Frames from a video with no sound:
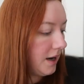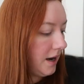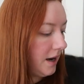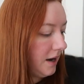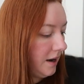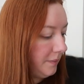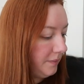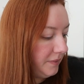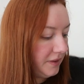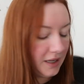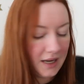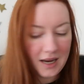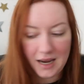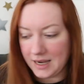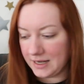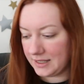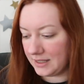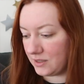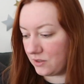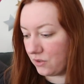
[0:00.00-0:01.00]
The
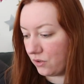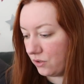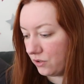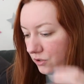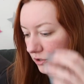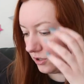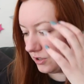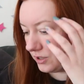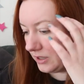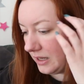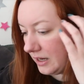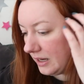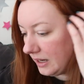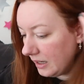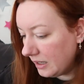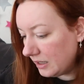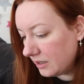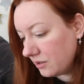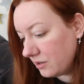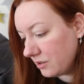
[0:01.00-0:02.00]
card is gorgeous.
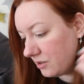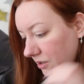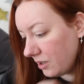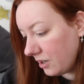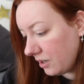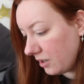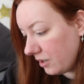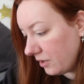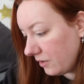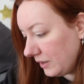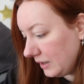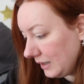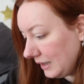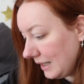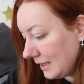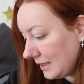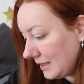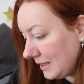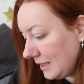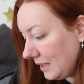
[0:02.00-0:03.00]
So
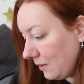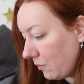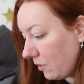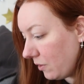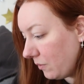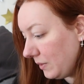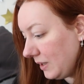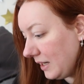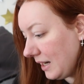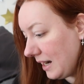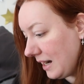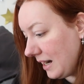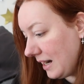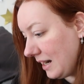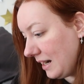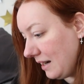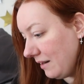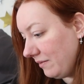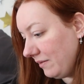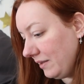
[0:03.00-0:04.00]
let's see what we
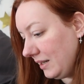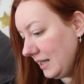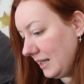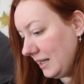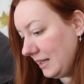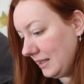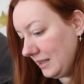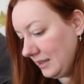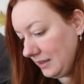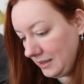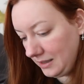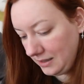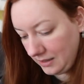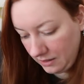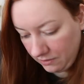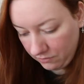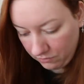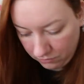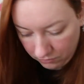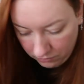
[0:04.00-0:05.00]
have
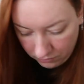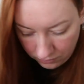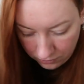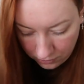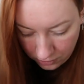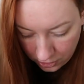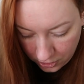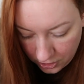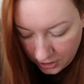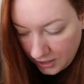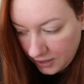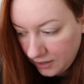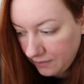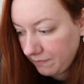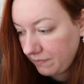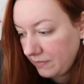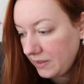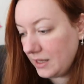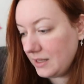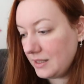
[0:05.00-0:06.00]

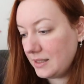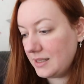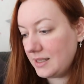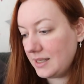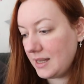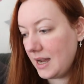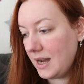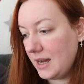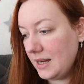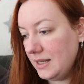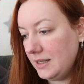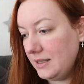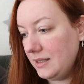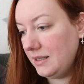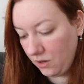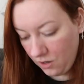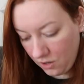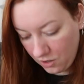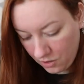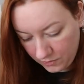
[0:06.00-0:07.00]
inside.
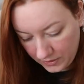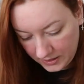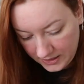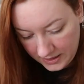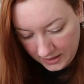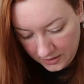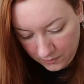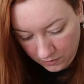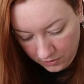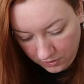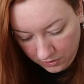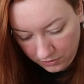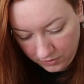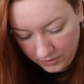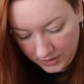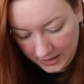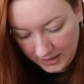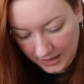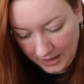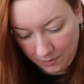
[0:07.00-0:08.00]
Oh, is this one of
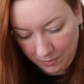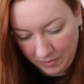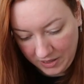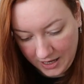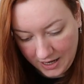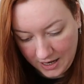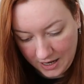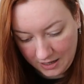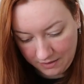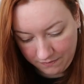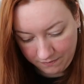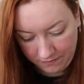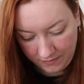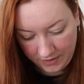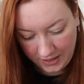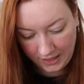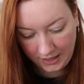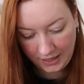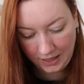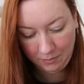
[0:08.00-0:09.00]
those TBR
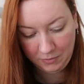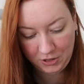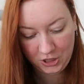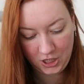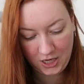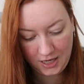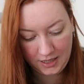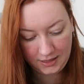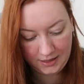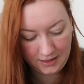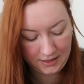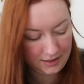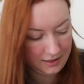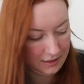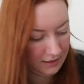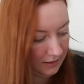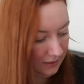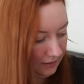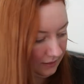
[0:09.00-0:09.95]
thingy-majigs?